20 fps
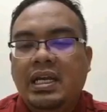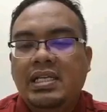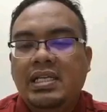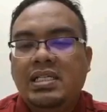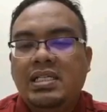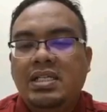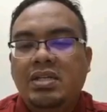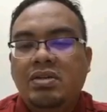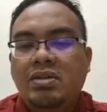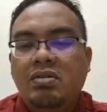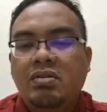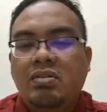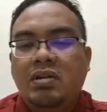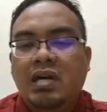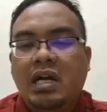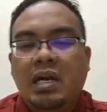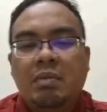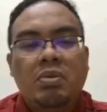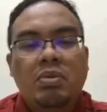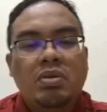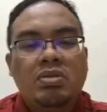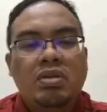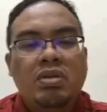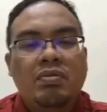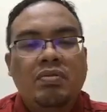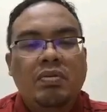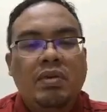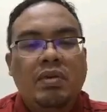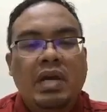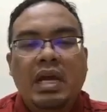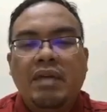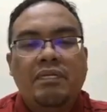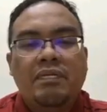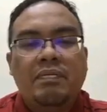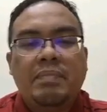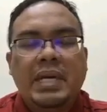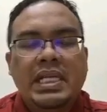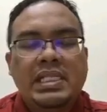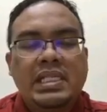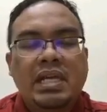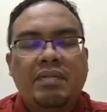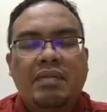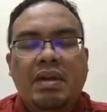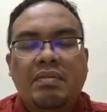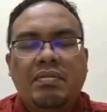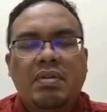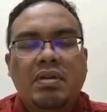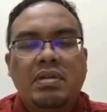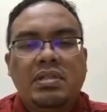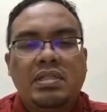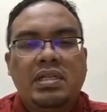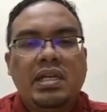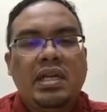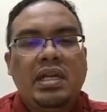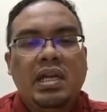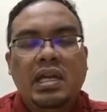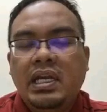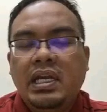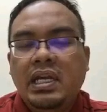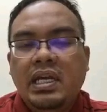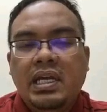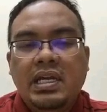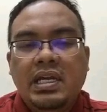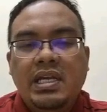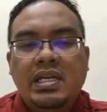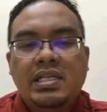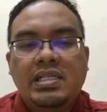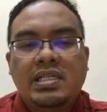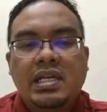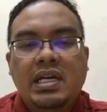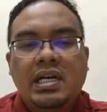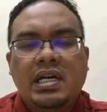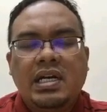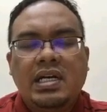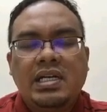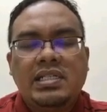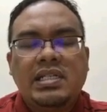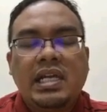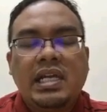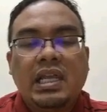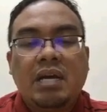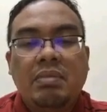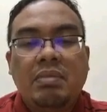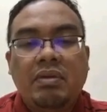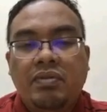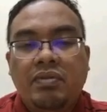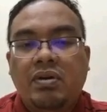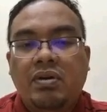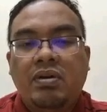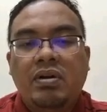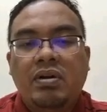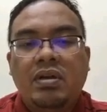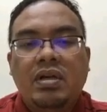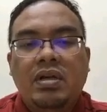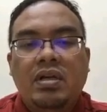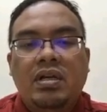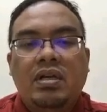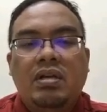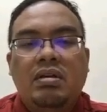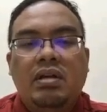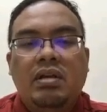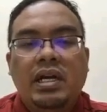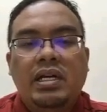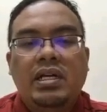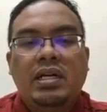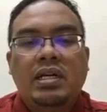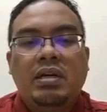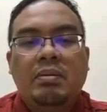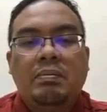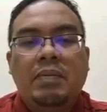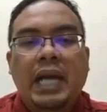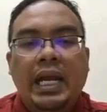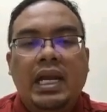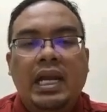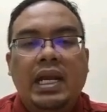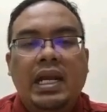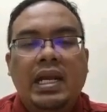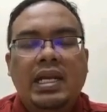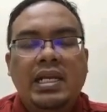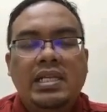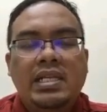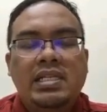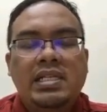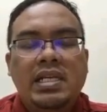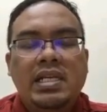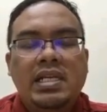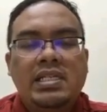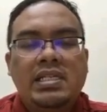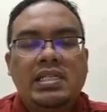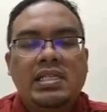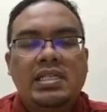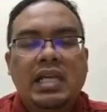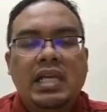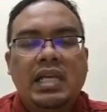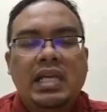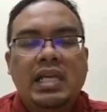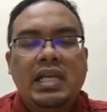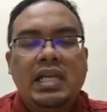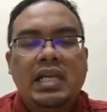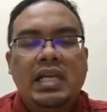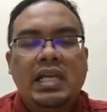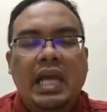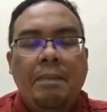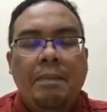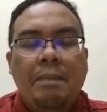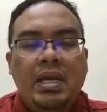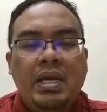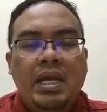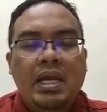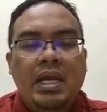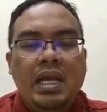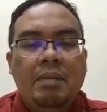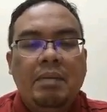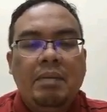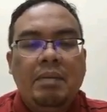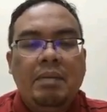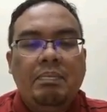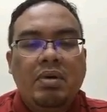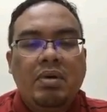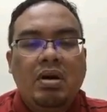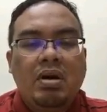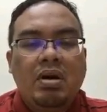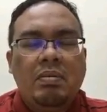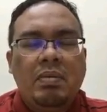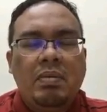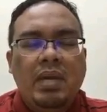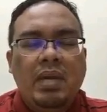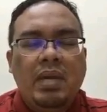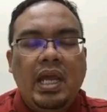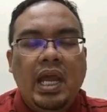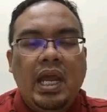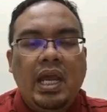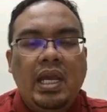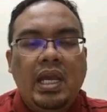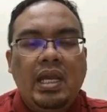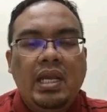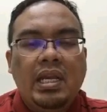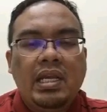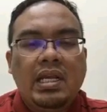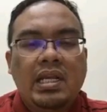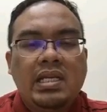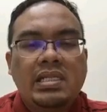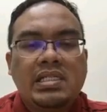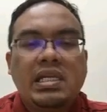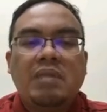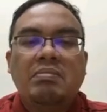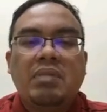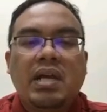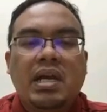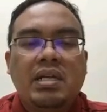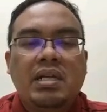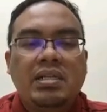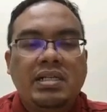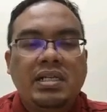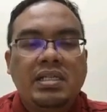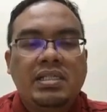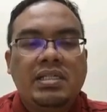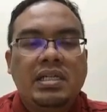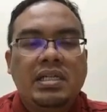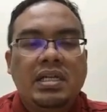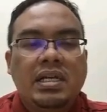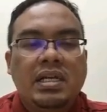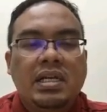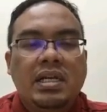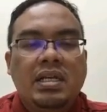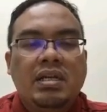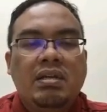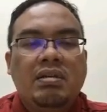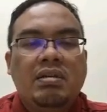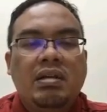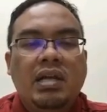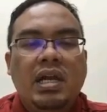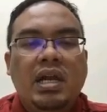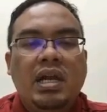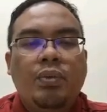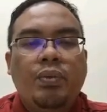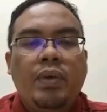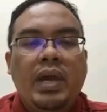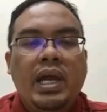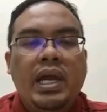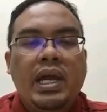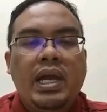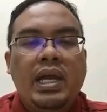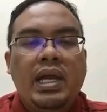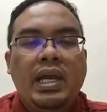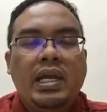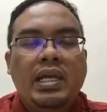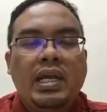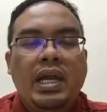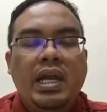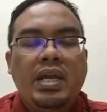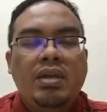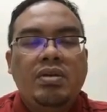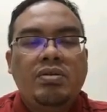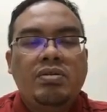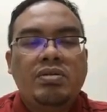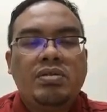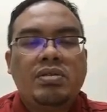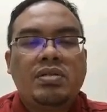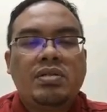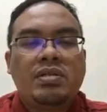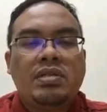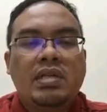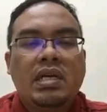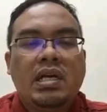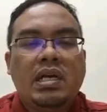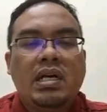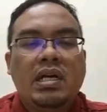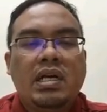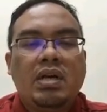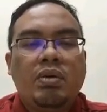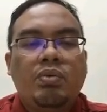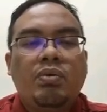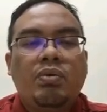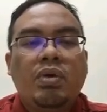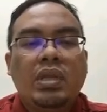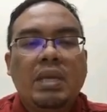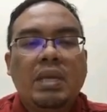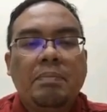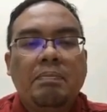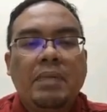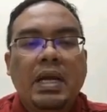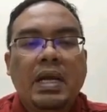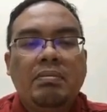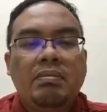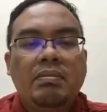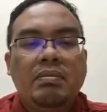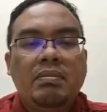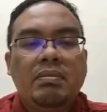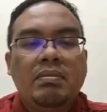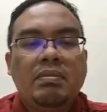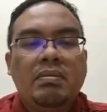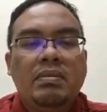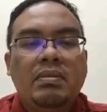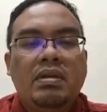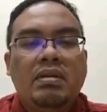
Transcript: Yes? No? Most of you. I've not seen this setup before. All right. But this is happening probably in some countries, okay, where they use water pump,